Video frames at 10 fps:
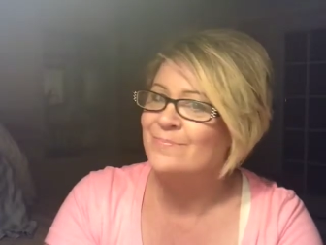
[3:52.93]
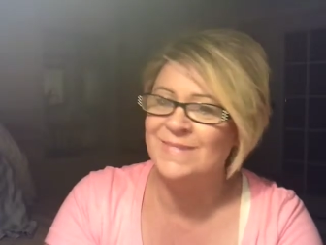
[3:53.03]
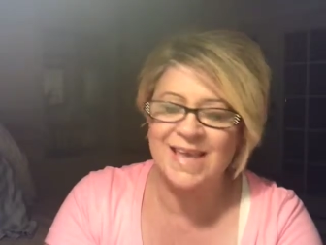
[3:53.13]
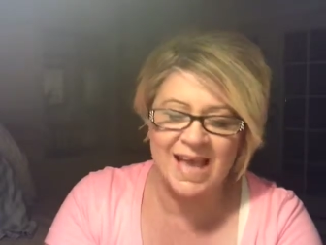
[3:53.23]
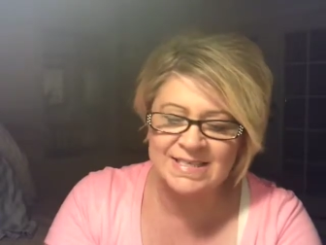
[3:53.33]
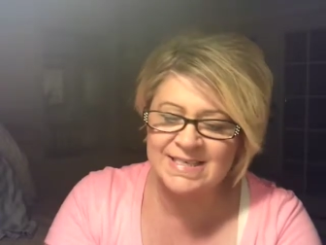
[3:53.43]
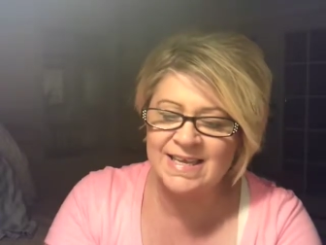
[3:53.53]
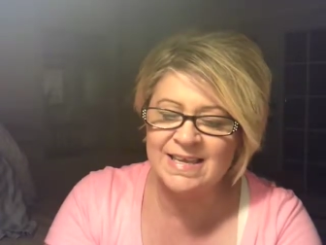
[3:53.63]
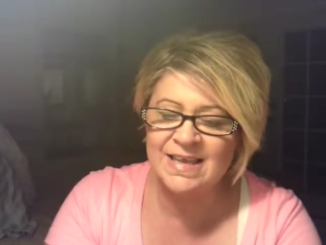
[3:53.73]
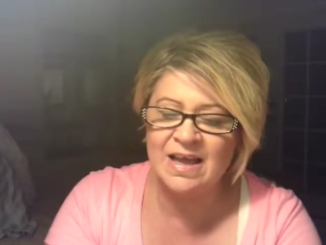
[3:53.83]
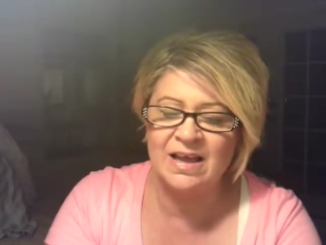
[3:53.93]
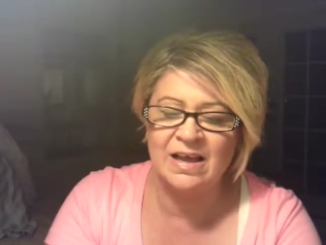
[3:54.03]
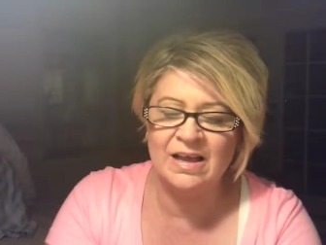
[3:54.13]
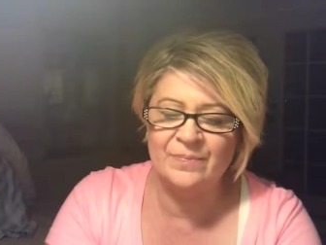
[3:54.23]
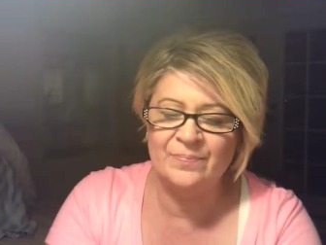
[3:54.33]
guessing
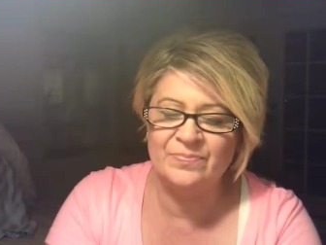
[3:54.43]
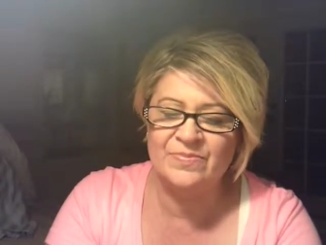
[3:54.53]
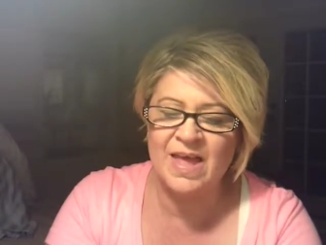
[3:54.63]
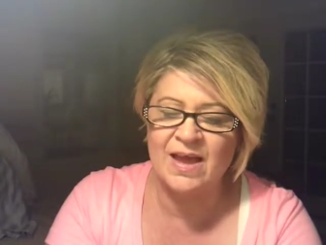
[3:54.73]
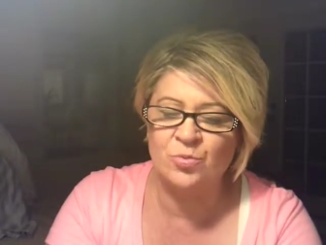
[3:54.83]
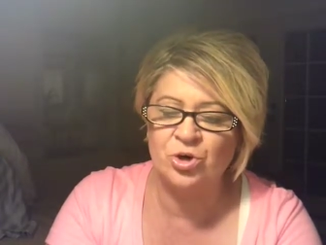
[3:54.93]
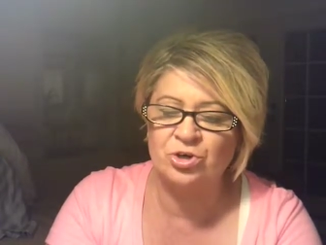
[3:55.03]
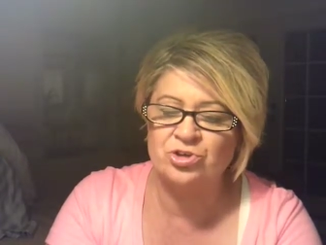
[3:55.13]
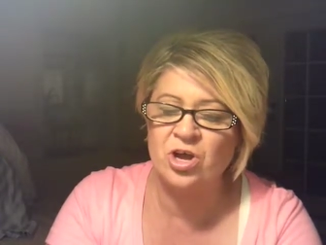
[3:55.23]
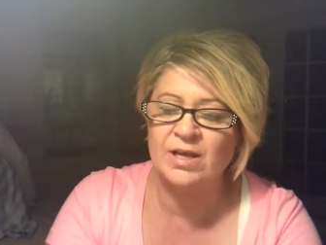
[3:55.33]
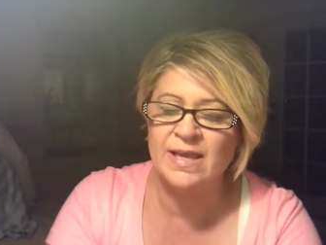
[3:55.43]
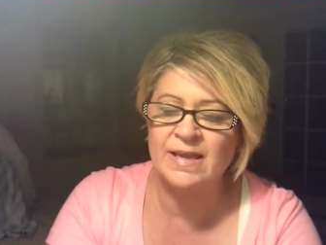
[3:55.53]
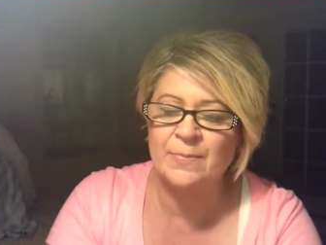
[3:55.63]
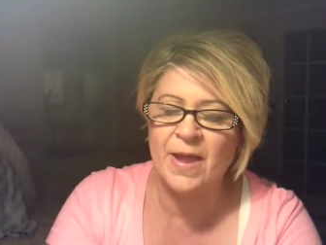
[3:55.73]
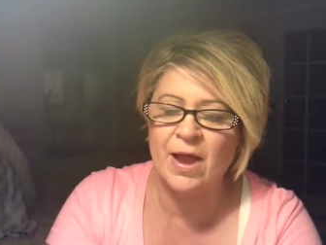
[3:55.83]
that we're talking
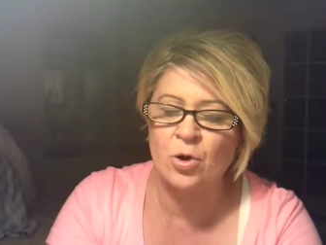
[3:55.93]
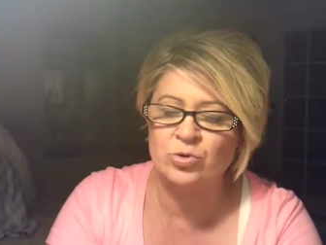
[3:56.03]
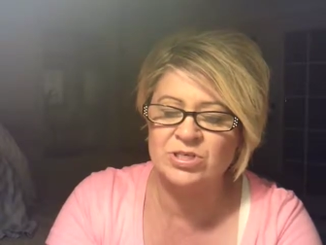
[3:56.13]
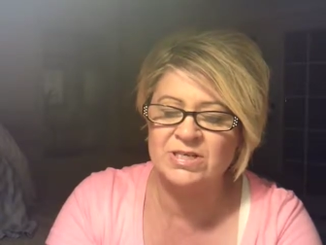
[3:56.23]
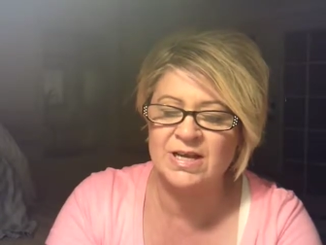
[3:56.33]
about